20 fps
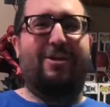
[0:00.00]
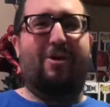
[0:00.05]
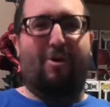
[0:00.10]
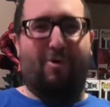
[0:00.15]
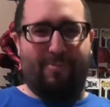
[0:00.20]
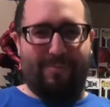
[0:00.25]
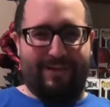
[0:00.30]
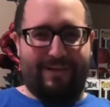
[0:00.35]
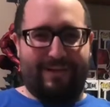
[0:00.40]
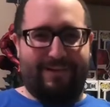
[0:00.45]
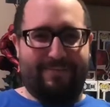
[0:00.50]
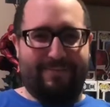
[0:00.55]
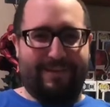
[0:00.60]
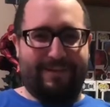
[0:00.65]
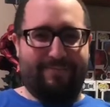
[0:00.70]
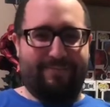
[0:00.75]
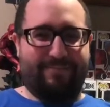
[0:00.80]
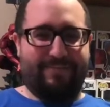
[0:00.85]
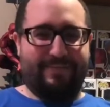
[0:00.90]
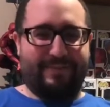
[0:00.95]

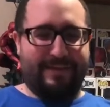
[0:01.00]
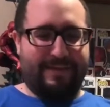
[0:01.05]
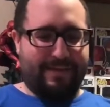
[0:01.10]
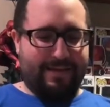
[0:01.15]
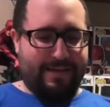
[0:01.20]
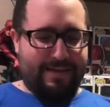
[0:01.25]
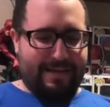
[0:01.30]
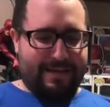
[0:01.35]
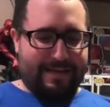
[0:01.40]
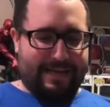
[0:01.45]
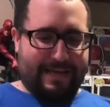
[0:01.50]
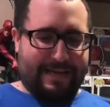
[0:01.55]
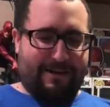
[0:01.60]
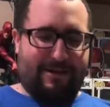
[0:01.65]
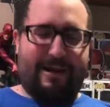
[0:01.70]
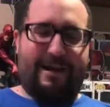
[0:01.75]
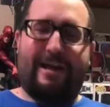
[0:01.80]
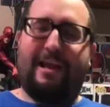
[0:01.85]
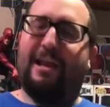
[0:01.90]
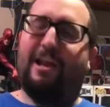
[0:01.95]
Homecoming.
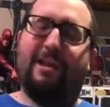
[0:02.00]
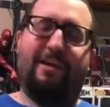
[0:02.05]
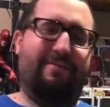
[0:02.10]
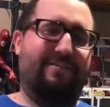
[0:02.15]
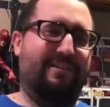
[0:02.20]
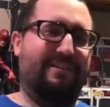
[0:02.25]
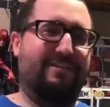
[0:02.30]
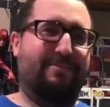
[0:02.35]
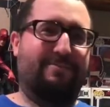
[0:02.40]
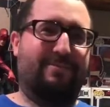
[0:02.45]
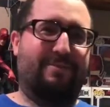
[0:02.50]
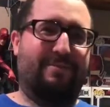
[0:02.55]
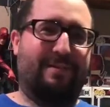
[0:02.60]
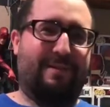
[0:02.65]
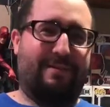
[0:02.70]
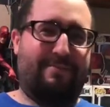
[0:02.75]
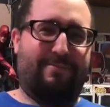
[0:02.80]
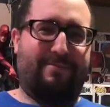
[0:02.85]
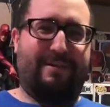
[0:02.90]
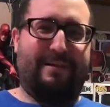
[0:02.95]
Now, I love this movie.
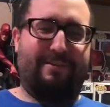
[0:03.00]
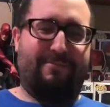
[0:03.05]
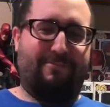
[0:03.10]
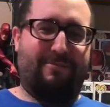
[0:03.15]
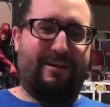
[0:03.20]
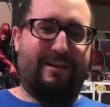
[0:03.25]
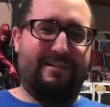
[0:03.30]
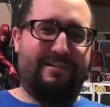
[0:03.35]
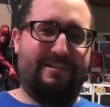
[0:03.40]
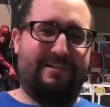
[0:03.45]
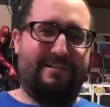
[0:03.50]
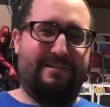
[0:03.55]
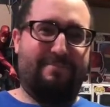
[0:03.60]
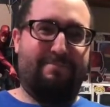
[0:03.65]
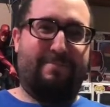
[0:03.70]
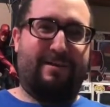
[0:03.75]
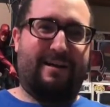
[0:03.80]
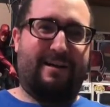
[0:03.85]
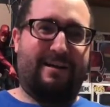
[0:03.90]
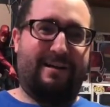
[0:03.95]
I probably
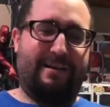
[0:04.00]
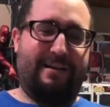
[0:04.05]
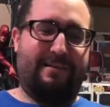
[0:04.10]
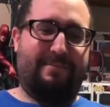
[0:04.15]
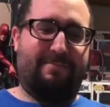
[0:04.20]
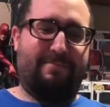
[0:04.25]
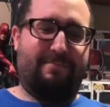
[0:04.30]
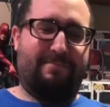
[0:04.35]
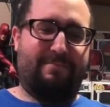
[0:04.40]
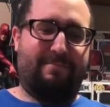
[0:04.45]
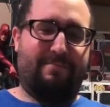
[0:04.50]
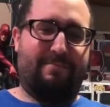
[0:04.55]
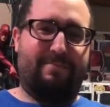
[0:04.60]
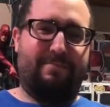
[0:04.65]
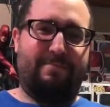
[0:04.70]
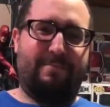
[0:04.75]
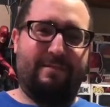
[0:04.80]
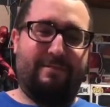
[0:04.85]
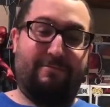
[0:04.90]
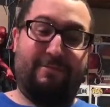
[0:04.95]
bought it.
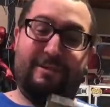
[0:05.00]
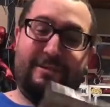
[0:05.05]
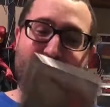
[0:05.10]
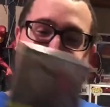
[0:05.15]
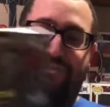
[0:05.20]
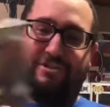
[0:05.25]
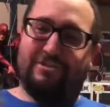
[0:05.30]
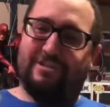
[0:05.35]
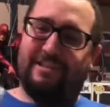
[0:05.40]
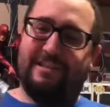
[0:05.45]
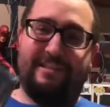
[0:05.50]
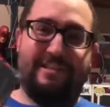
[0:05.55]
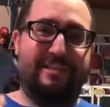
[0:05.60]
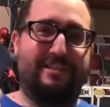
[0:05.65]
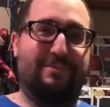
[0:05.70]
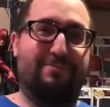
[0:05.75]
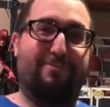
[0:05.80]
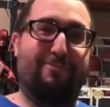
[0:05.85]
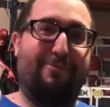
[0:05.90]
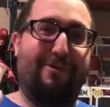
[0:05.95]
Well, as you see, this
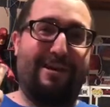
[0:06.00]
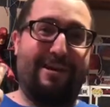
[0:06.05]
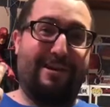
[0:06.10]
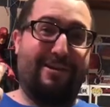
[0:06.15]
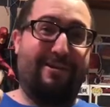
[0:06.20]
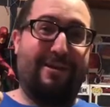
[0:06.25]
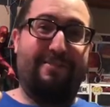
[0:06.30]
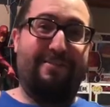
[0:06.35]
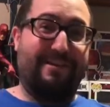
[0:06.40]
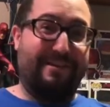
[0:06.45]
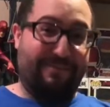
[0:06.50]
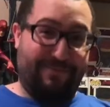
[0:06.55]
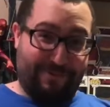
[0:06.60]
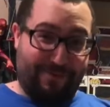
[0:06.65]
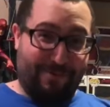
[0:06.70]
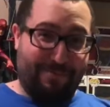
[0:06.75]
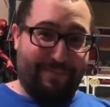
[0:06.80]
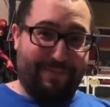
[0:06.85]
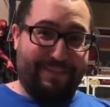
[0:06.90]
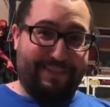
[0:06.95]
is brand new. I haven't even
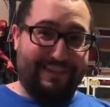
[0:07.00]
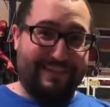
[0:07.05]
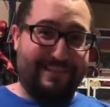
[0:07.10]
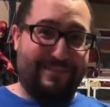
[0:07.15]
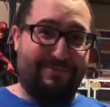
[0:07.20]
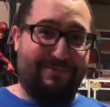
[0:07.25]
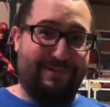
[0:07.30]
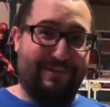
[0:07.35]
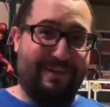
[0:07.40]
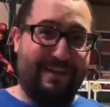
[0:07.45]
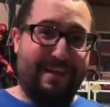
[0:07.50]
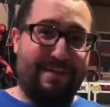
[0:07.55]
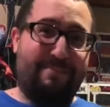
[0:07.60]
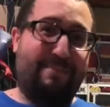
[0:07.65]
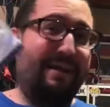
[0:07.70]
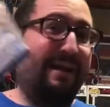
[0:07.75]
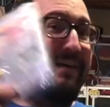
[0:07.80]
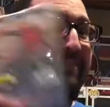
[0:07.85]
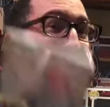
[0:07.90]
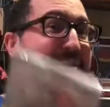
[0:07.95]
opened this one.
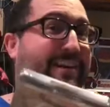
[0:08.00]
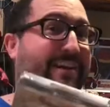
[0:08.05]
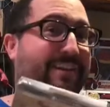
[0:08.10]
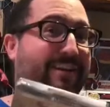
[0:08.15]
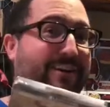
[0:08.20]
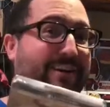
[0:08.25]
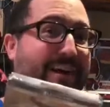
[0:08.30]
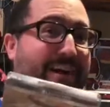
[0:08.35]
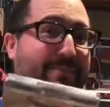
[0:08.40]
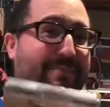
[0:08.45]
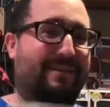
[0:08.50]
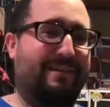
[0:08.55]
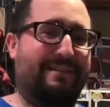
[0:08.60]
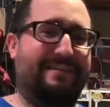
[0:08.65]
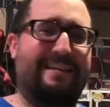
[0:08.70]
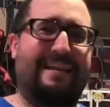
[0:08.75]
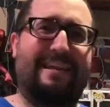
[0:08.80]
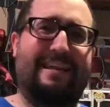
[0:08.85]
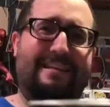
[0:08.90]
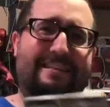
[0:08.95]
But I have another copy because
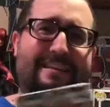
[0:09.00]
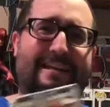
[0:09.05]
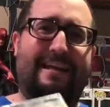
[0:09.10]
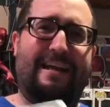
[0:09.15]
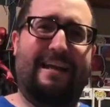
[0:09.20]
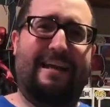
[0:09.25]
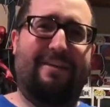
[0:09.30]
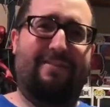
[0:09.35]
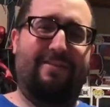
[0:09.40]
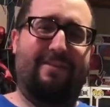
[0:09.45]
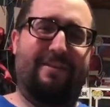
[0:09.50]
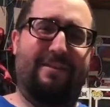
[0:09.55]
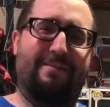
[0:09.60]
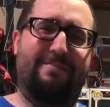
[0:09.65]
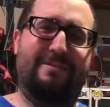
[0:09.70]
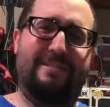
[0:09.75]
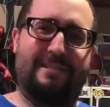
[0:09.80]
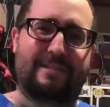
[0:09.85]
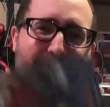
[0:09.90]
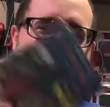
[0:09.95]
I like to have the
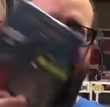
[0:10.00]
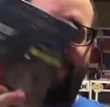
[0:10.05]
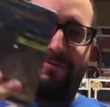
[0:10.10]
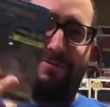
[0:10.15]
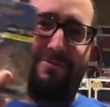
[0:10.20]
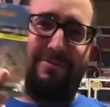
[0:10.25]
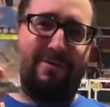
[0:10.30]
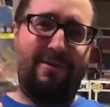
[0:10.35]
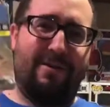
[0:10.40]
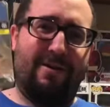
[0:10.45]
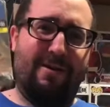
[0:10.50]
MCU